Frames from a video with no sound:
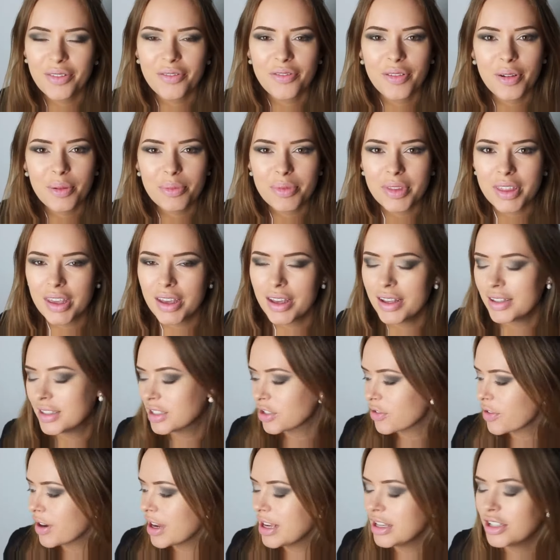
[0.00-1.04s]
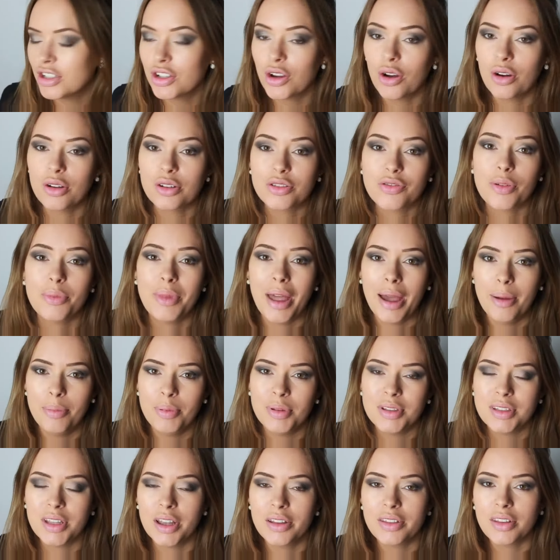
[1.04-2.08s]
from the screenshot from the
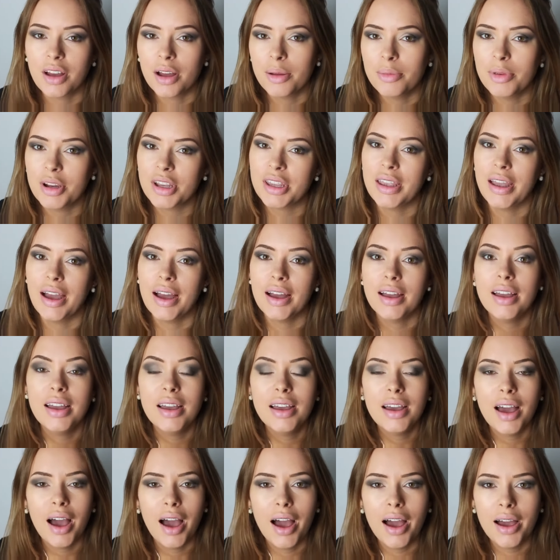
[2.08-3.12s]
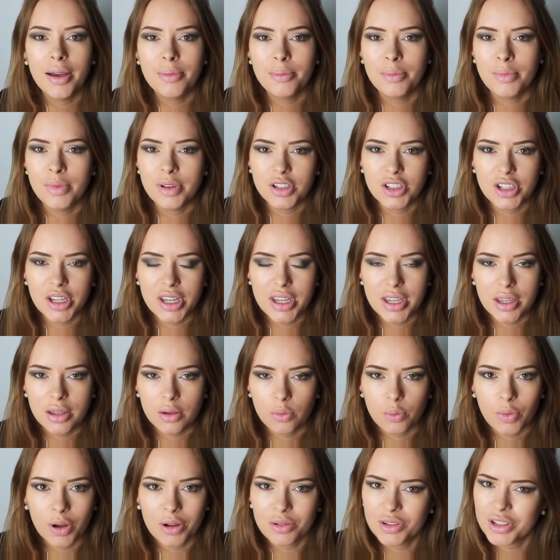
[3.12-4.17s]
episode that I'm looking at, she
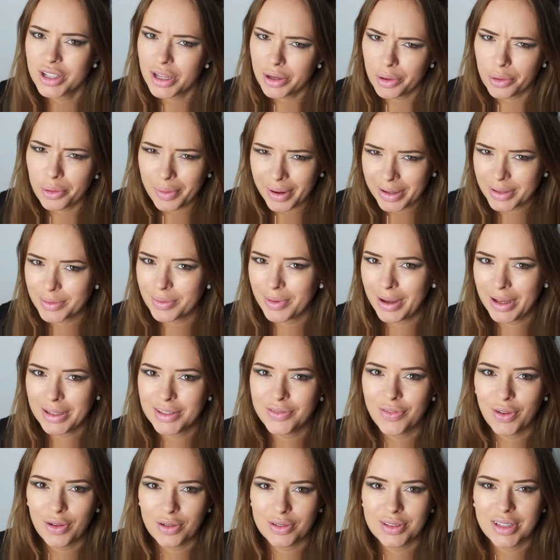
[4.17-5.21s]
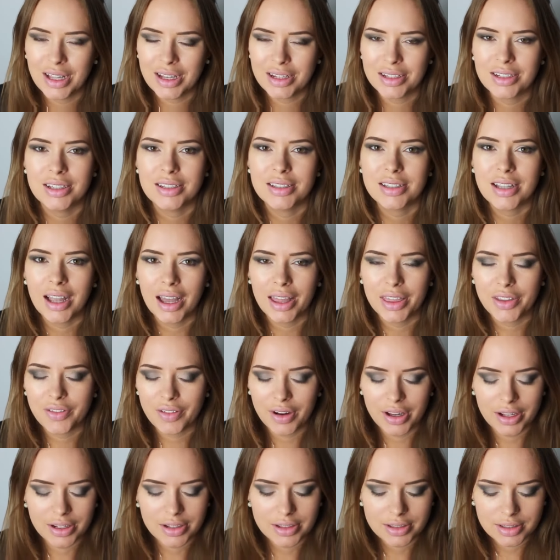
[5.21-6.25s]
always wears false lashes,
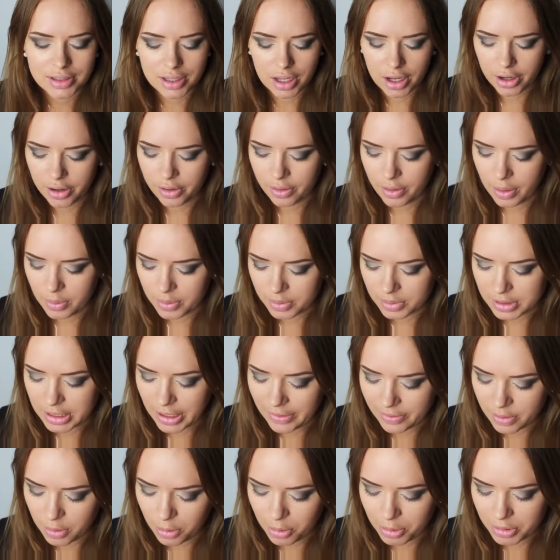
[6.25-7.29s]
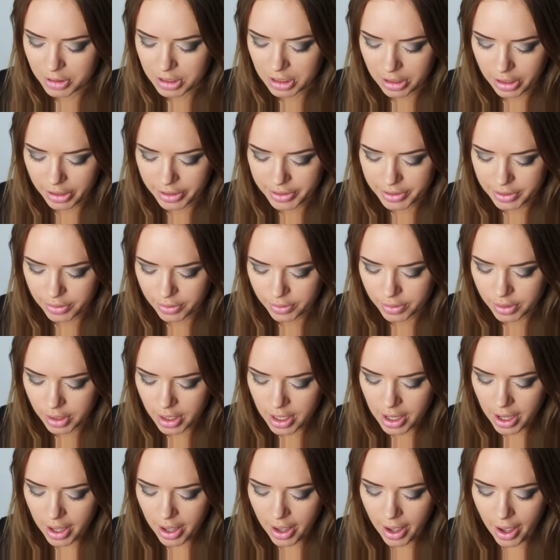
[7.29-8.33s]
Catherine, so we're definitely putting those on.
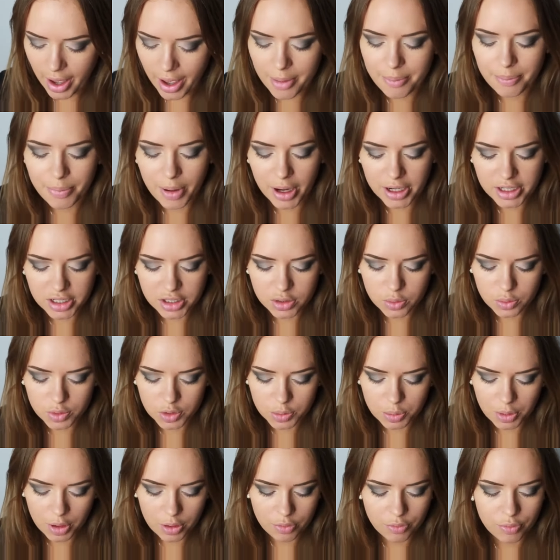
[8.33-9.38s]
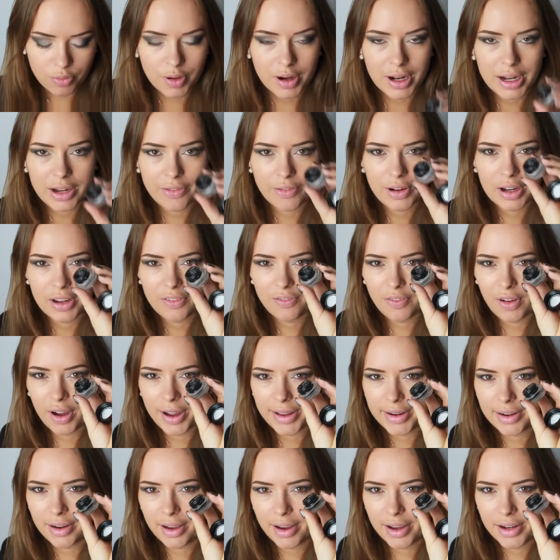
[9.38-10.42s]
But I just want to put a really, really
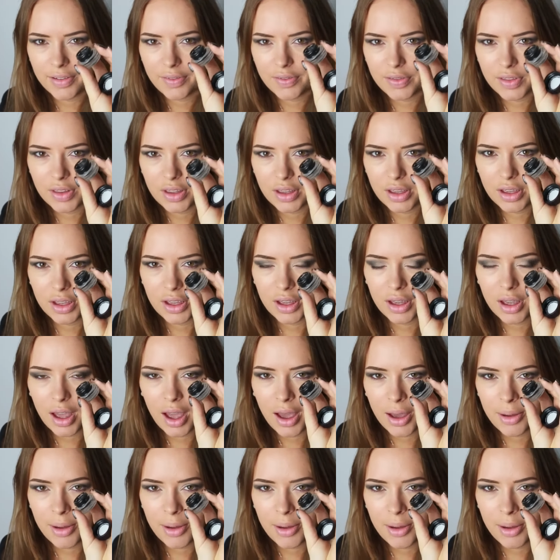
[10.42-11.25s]
fine line of the